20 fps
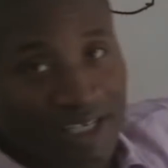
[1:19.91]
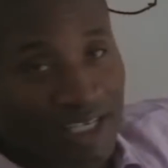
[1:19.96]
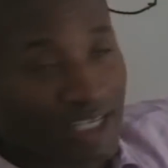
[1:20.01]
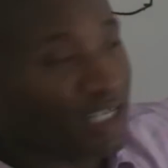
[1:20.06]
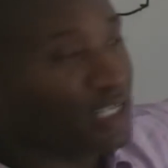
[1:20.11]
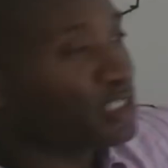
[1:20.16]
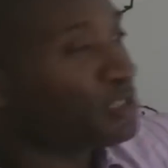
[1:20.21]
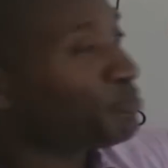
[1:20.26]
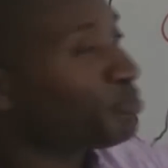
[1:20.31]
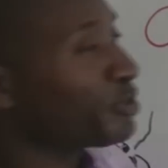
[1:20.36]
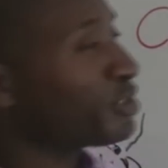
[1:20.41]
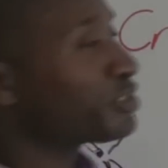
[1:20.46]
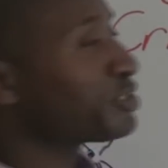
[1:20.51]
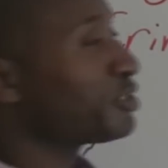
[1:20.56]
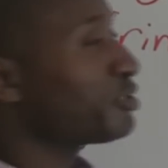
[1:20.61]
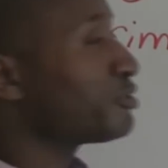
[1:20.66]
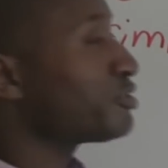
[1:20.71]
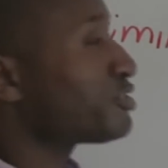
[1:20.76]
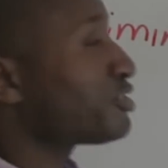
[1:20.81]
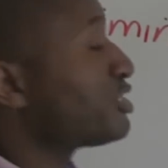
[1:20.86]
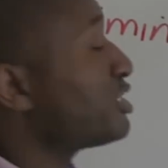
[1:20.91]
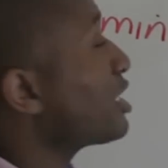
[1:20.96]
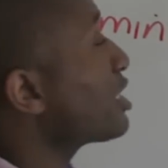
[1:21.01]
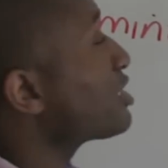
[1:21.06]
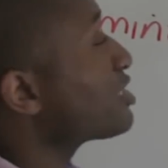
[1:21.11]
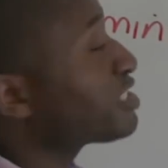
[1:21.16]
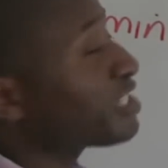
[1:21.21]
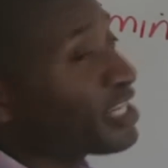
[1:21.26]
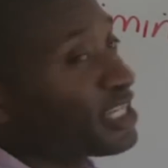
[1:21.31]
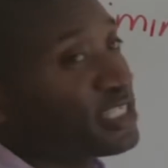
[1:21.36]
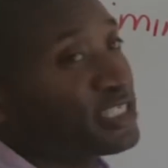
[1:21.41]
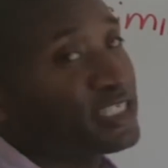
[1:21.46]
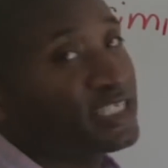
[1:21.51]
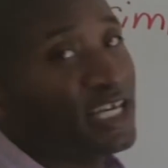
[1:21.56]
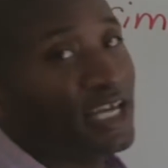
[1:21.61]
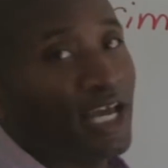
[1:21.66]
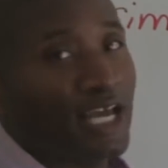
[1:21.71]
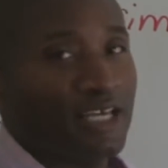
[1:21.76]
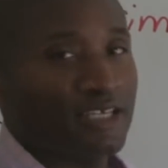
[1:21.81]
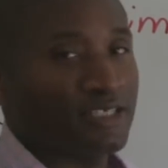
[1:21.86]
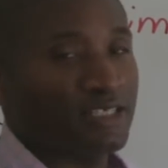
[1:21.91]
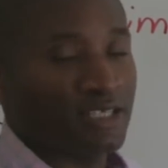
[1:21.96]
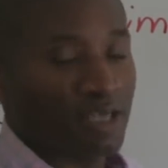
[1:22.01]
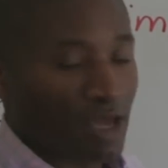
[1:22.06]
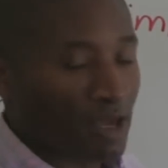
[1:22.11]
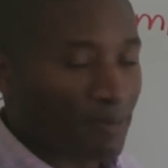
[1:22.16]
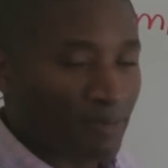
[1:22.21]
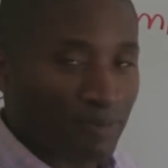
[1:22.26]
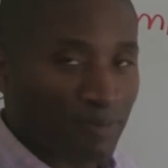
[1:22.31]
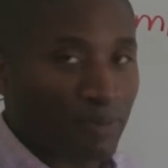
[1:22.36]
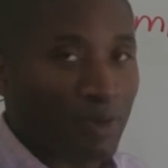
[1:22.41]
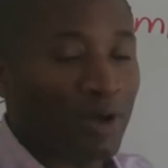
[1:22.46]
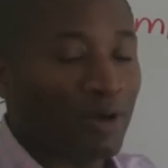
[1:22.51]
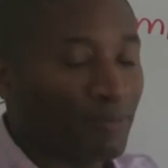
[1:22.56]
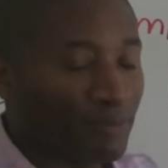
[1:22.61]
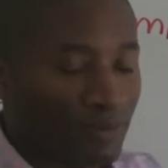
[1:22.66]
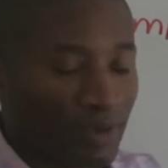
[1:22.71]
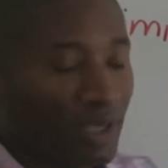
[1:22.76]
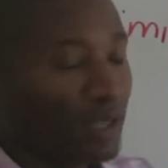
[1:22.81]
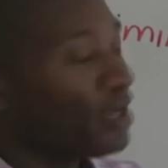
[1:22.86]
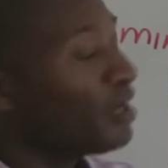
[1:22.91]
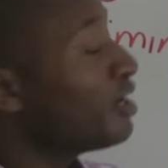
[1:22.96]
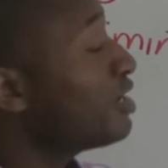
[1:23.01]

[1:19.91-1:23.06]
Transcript: he's prisoner 666, uh, uh,